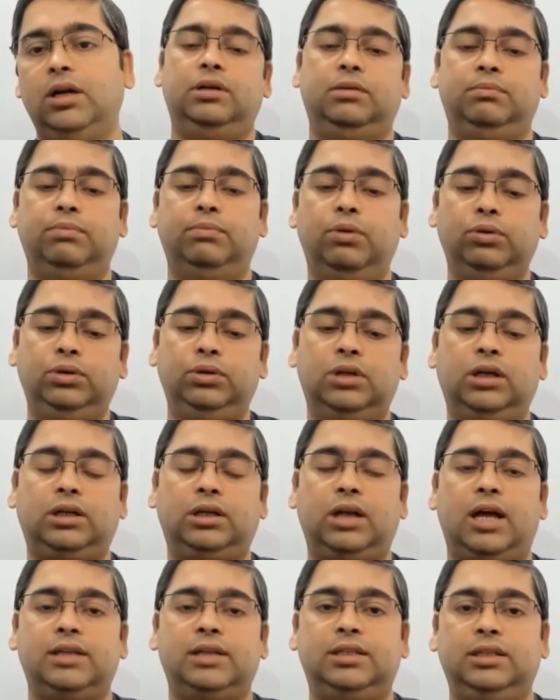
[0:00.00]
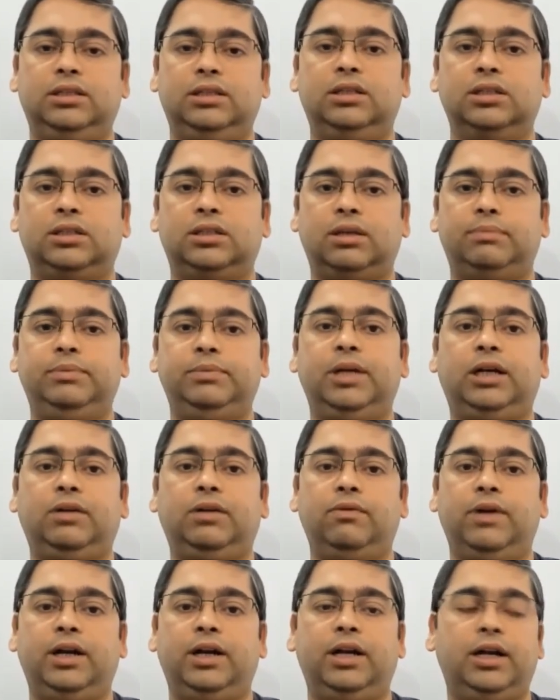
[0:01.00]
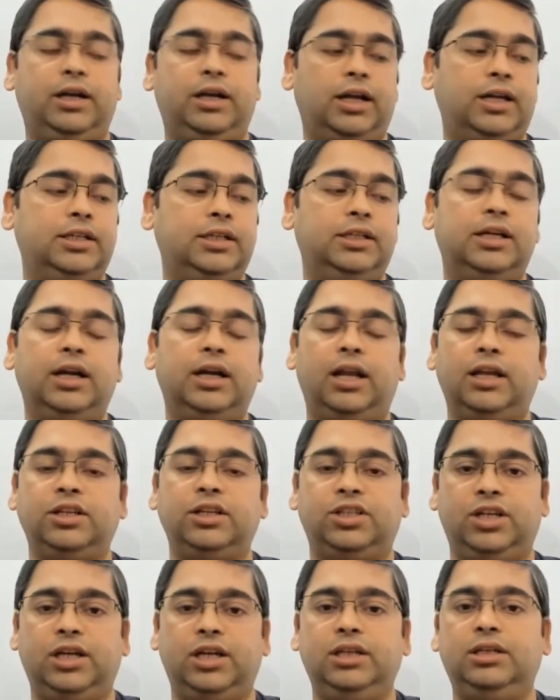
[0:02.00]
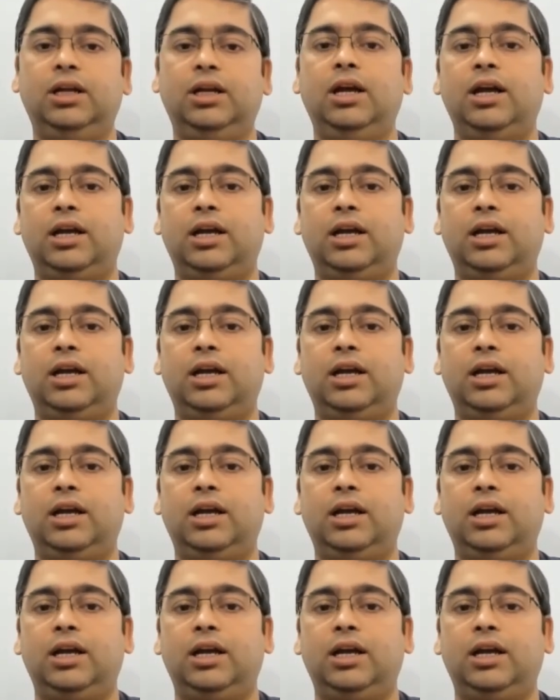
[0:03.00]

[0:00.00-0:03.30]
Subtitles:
Both the classes, the subject where data is getting changed